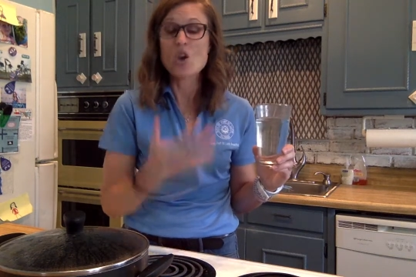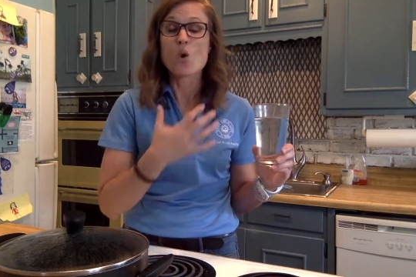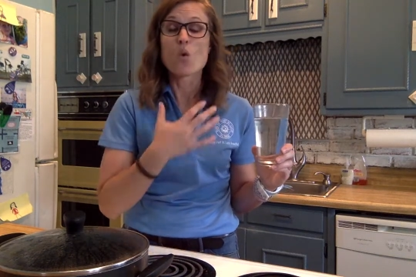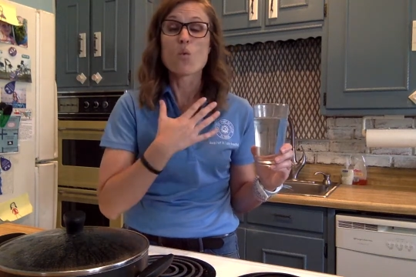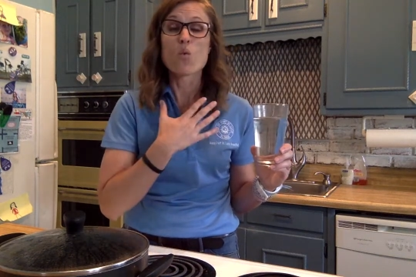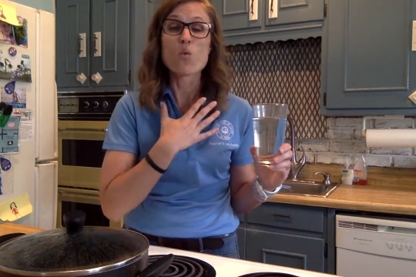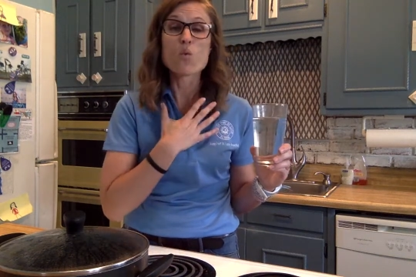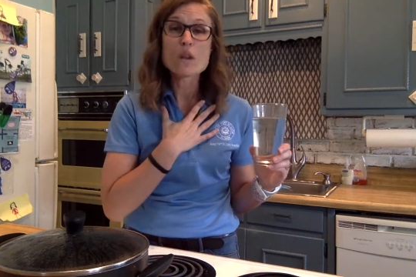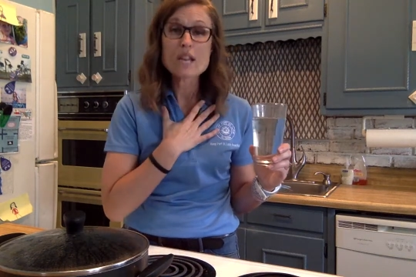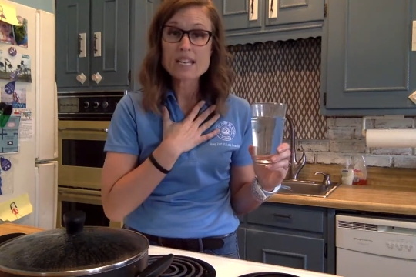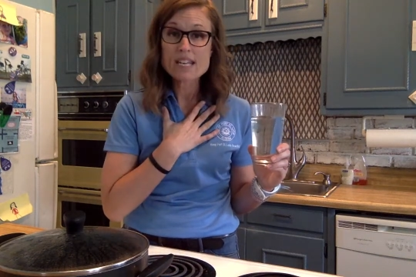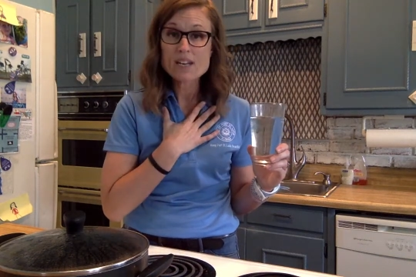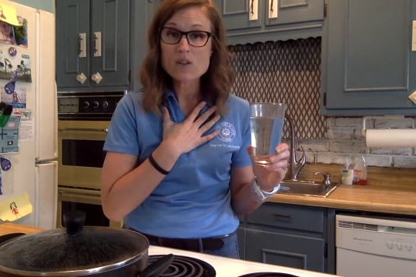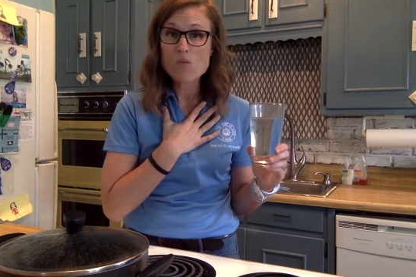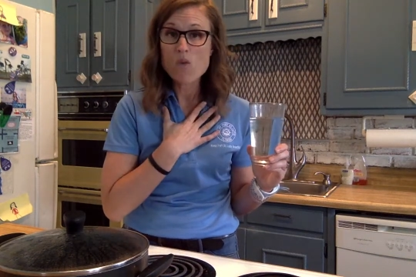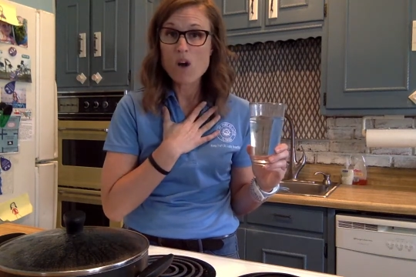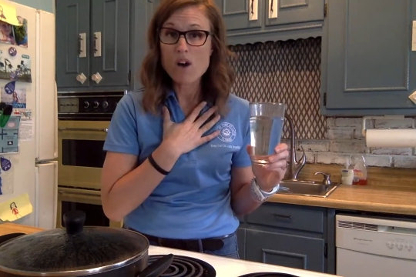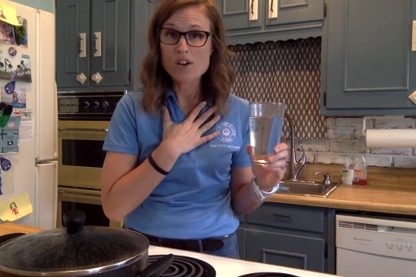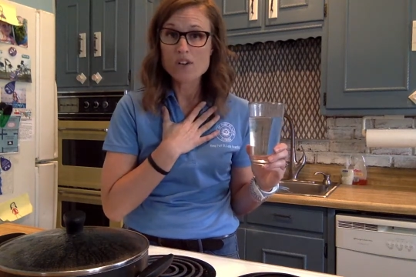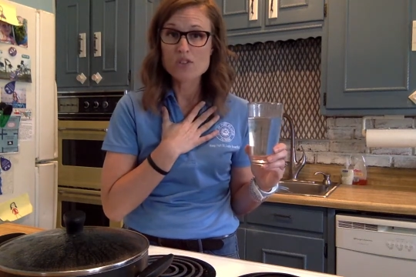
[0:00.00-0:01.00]
We need
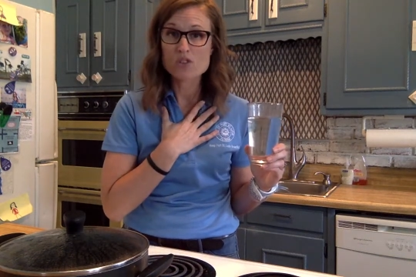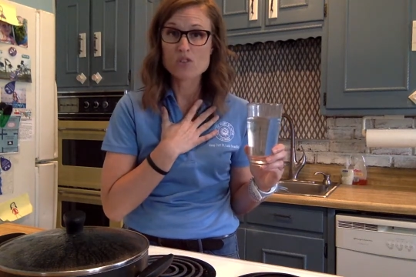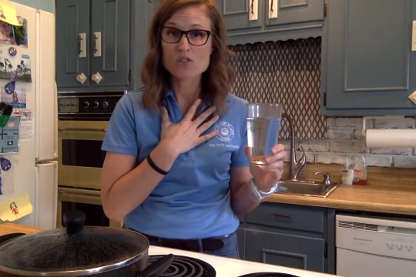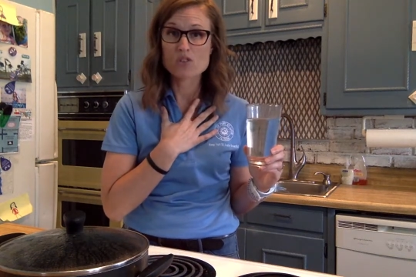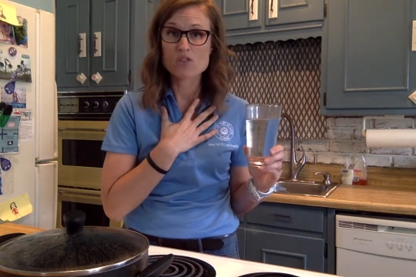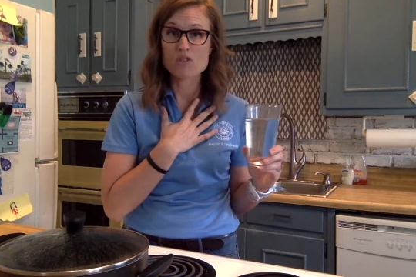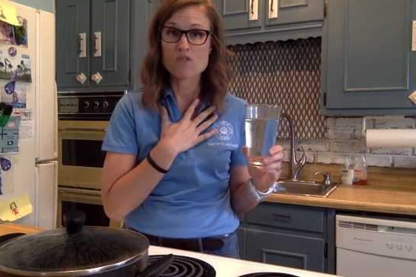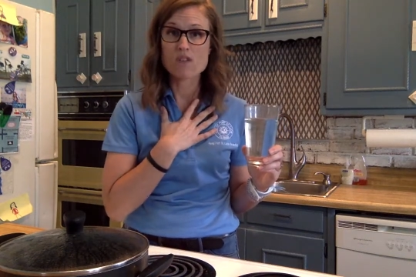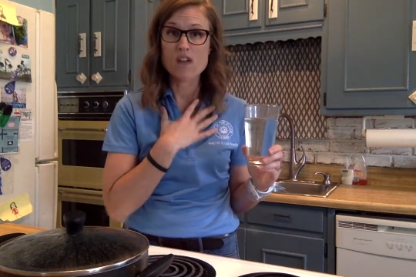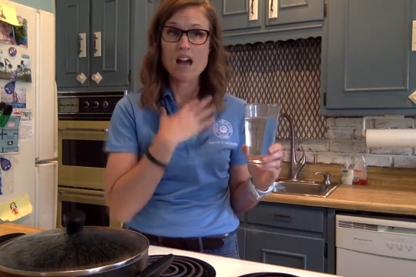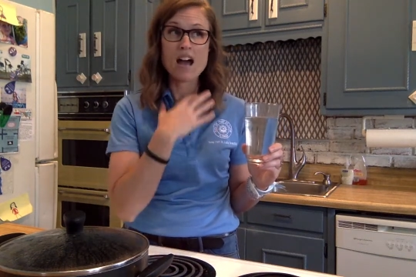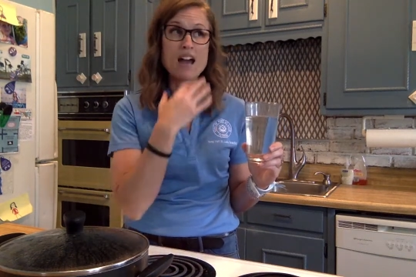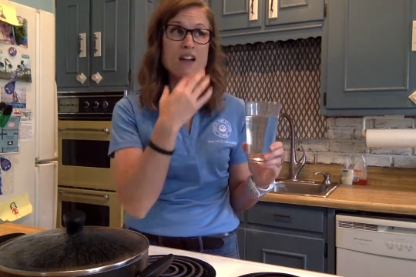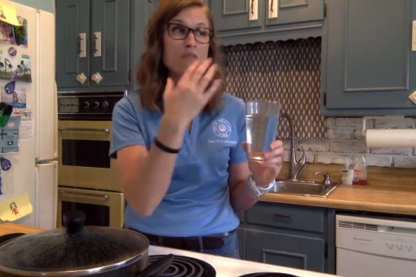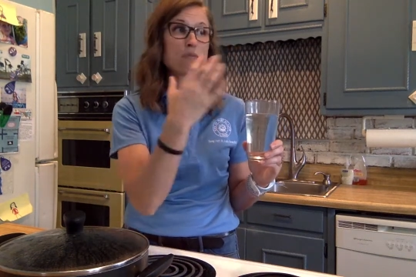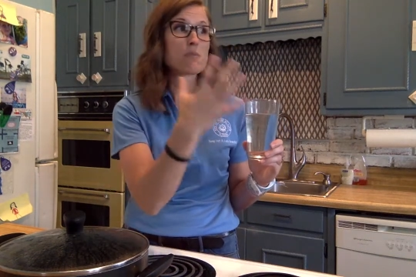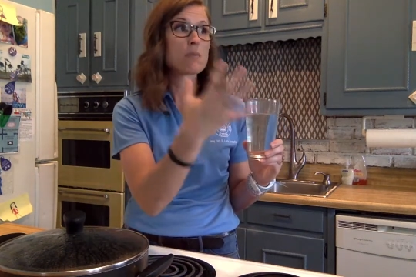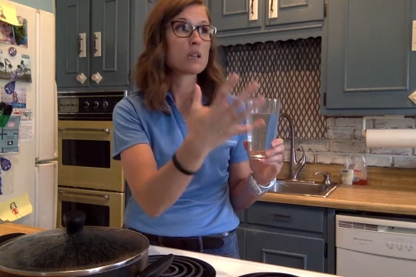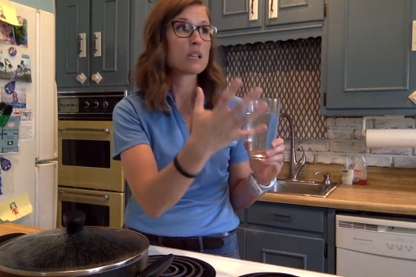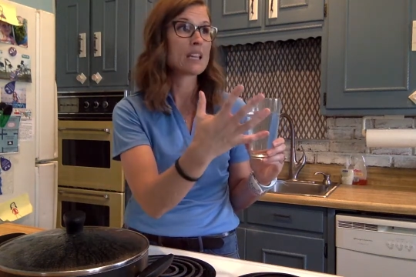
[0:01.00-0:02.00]
water to survive.
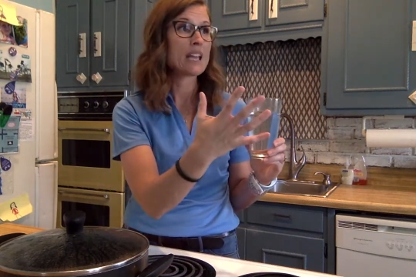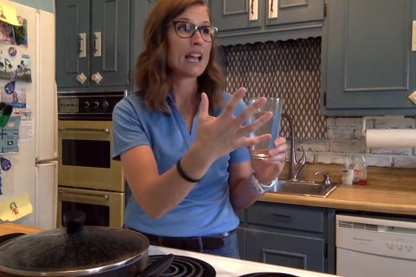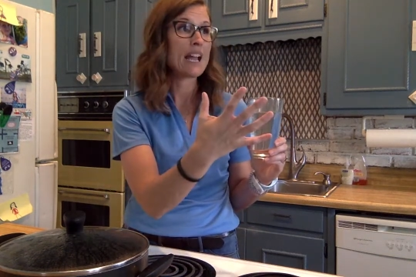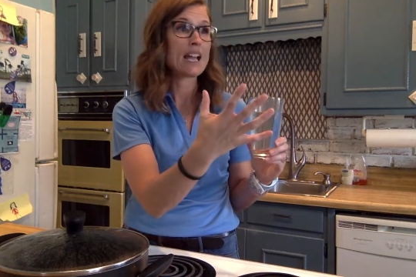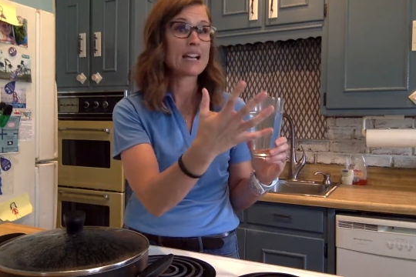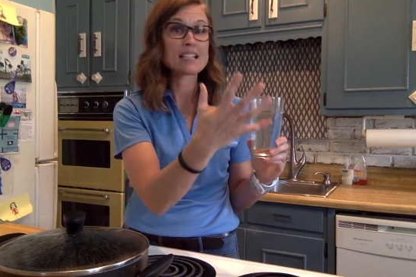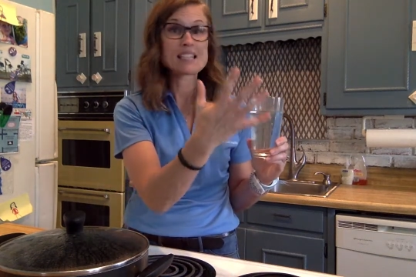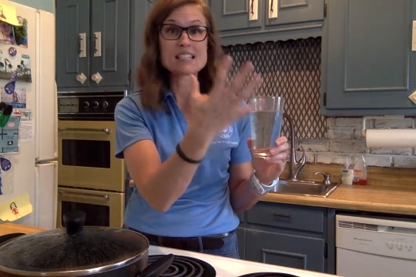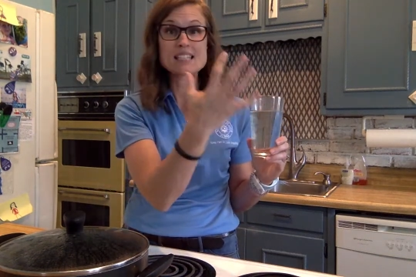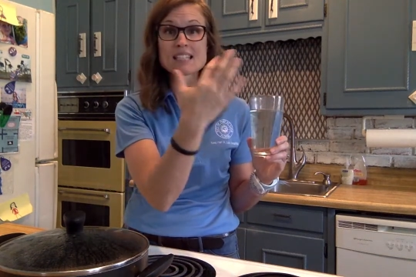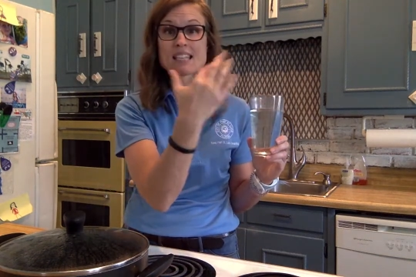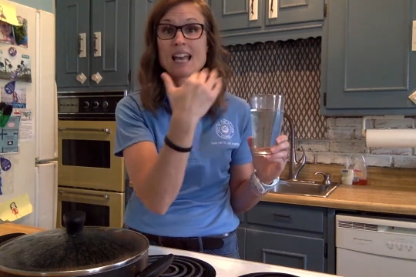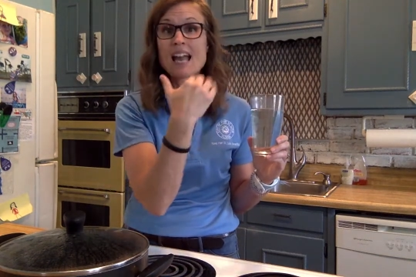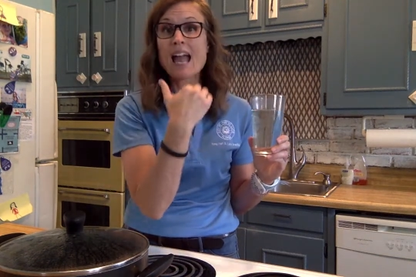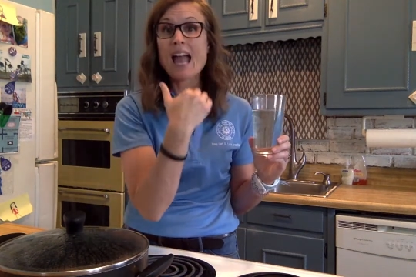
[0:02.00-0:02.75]
Plants,